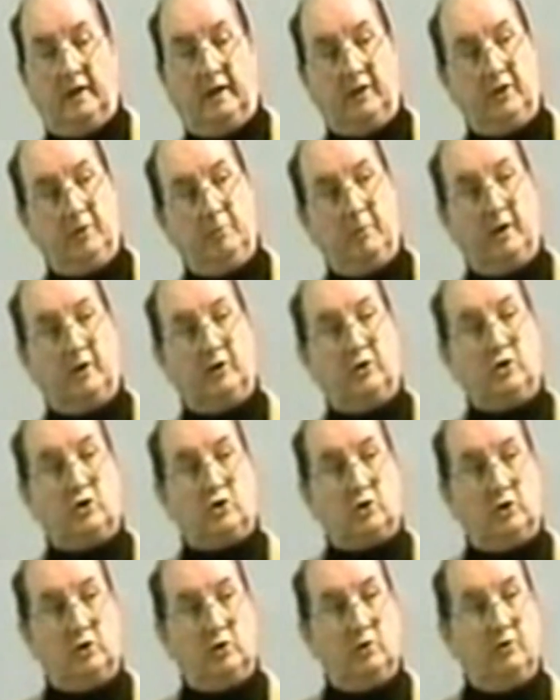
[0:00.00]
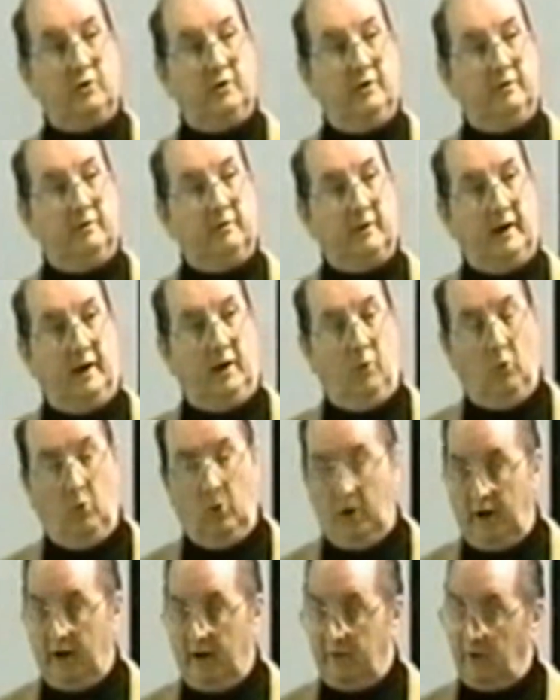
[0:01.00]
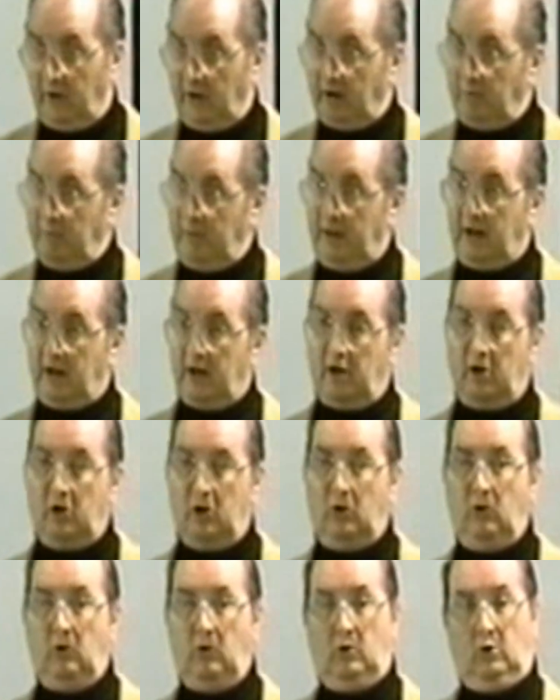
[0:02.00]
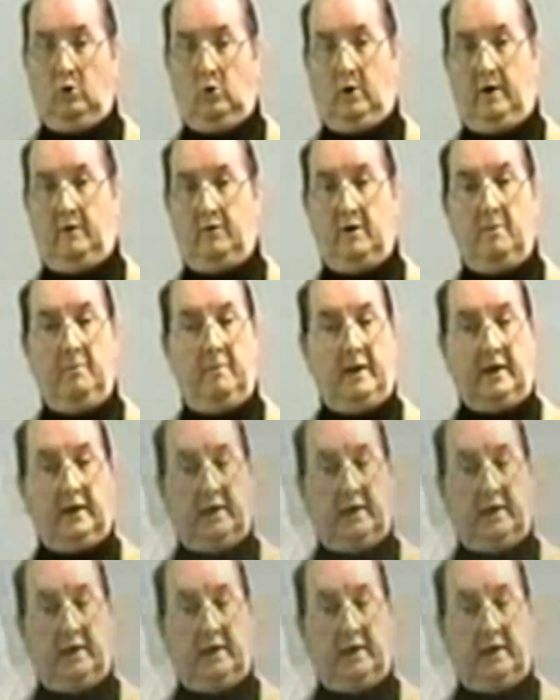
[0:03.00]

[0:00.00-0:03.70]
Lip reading: nothing but the truth, and wherever it may go, whoever it